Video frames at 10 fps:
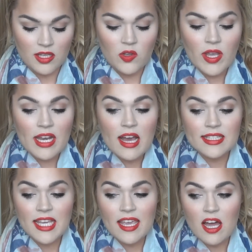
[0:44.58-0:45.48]
You
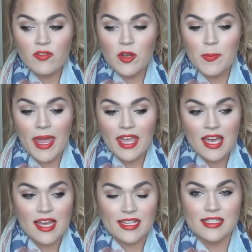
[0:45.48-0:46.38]
cannot take off
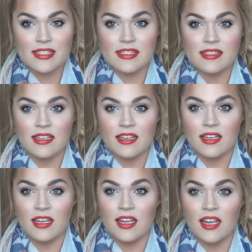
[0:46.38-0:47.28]
your pants.
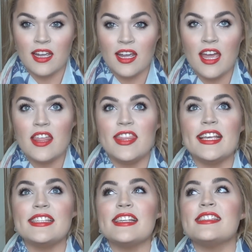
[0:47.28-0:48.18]

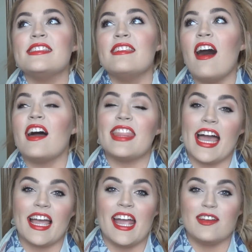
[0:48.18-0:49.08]
This is not
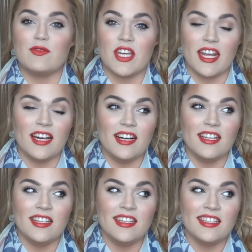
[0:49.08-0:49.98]
that kind of
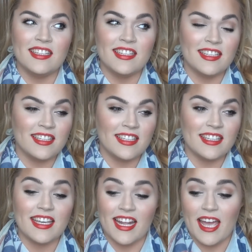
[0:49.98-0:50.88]
channel. Sure?
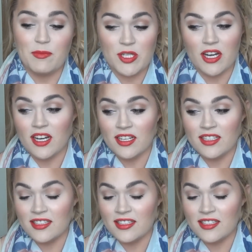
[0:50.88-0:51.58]
Yeah, I'm sure.